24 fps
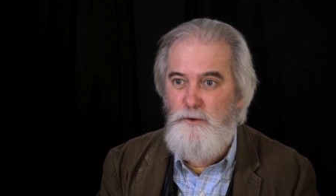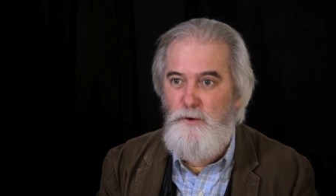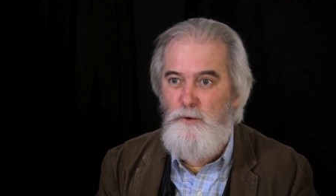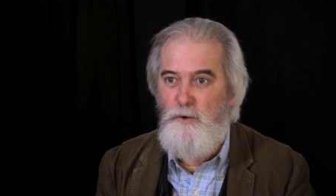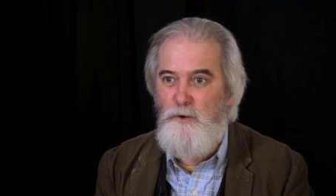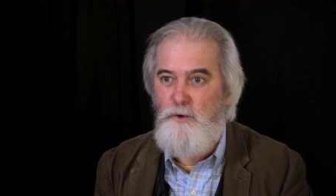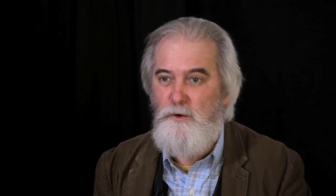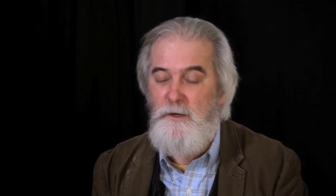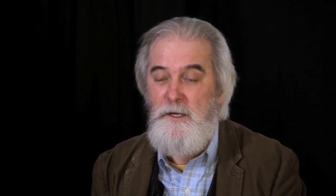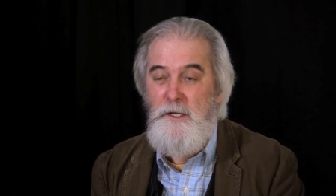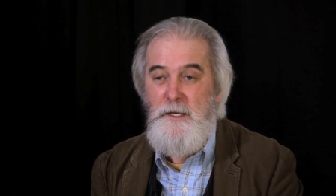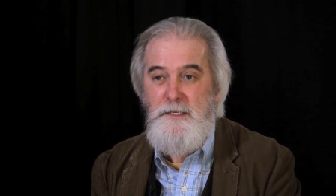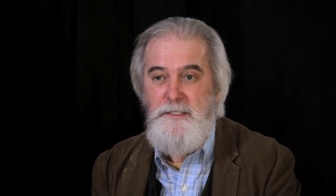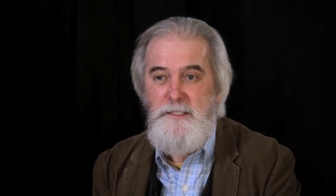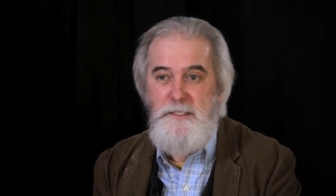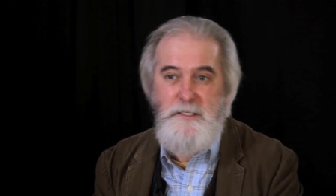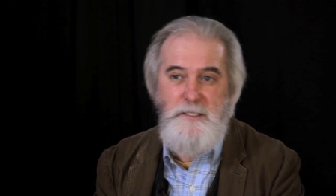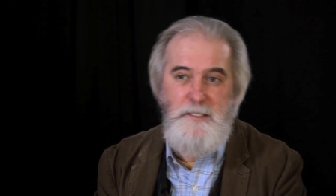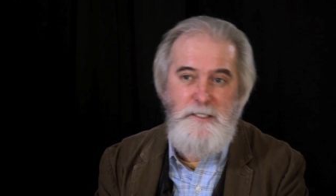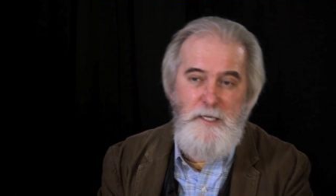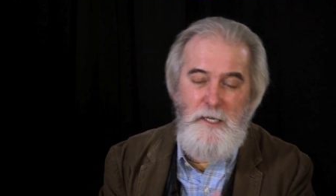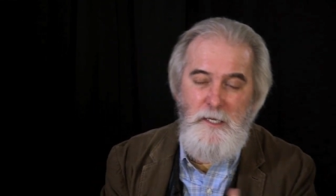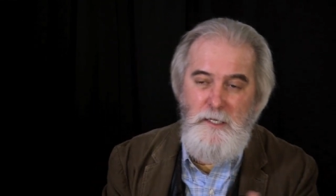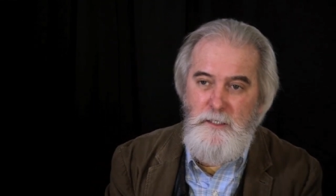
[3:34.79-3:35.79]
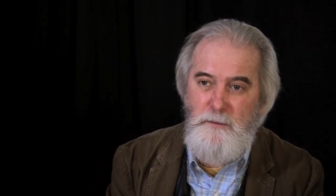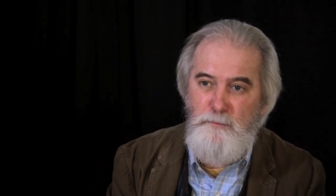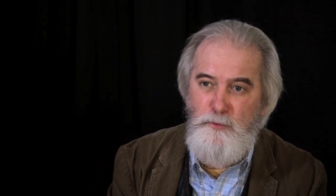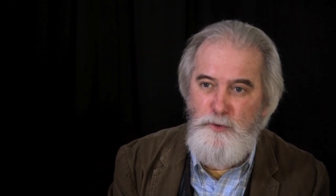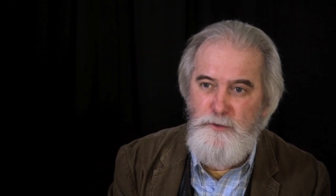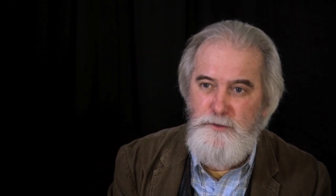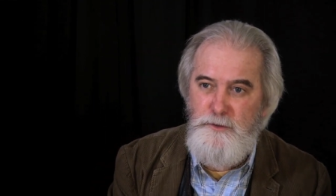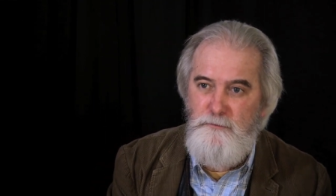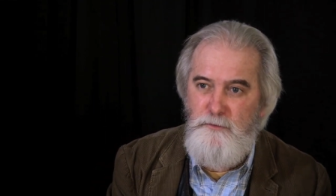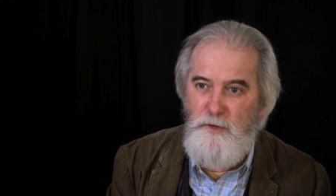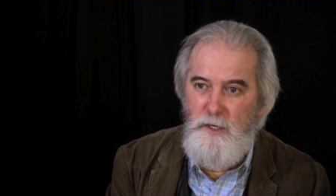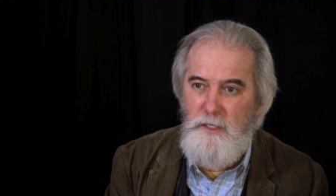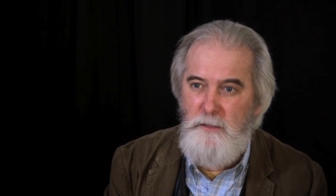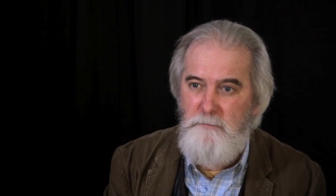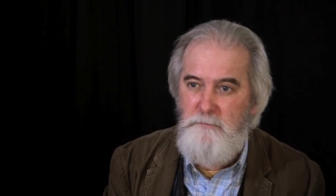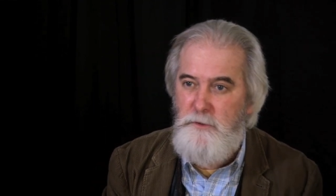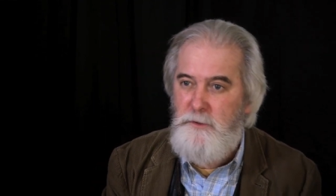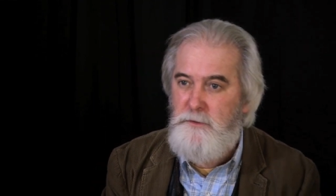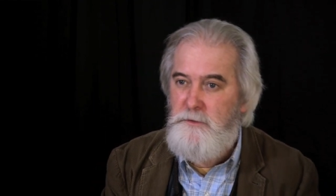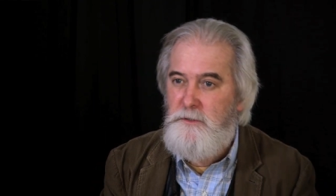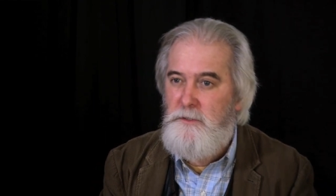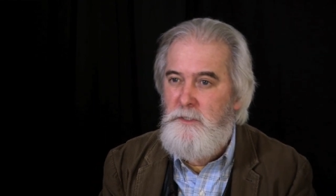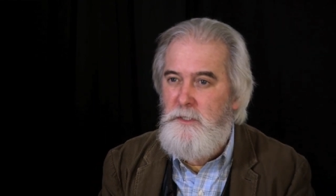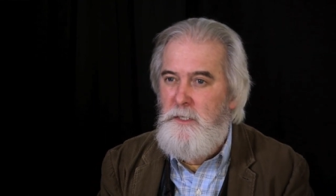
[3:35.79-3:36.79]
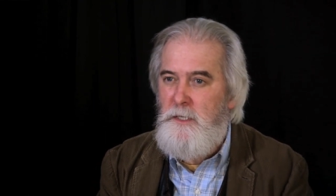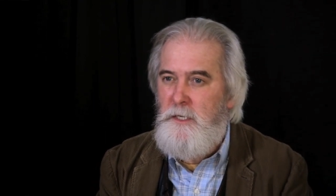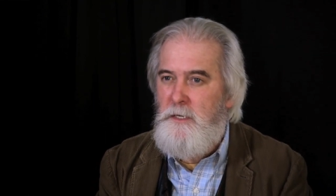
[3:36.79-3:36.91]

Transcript: or sustainable development.